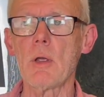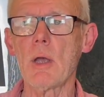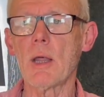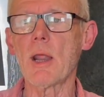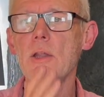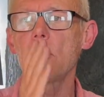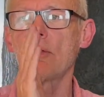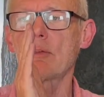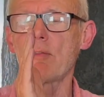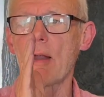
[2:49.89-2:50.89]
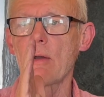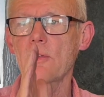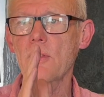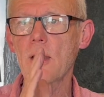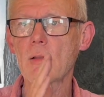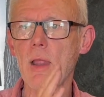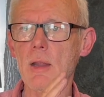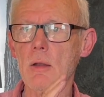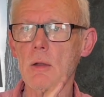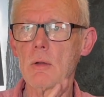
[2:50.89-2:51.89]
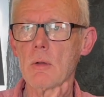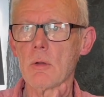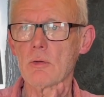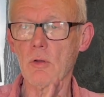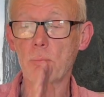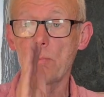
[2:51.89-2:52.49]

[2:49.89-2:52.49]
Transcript: And I used various things like just,